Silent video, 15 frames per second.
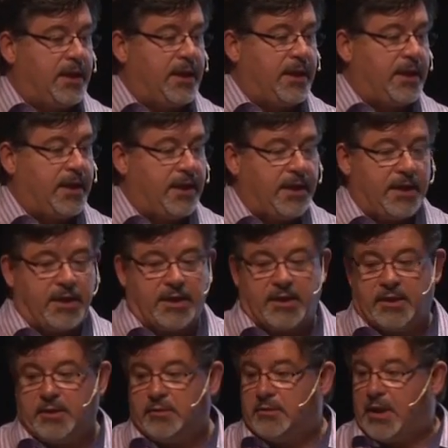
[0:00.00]

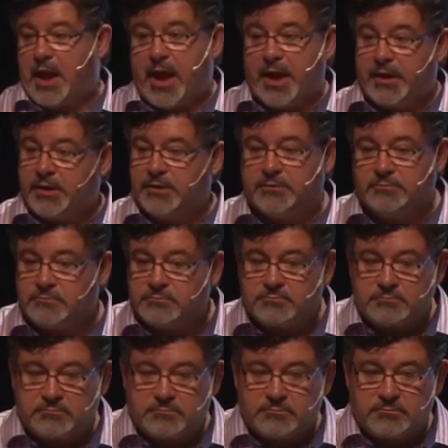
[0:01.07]
and I
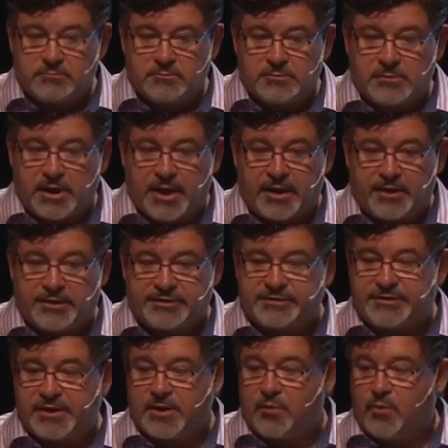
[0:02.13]
didn't
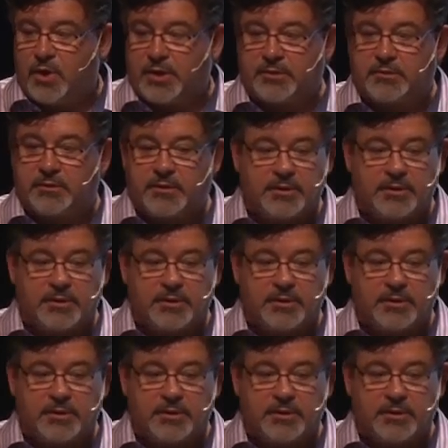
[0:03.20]
see what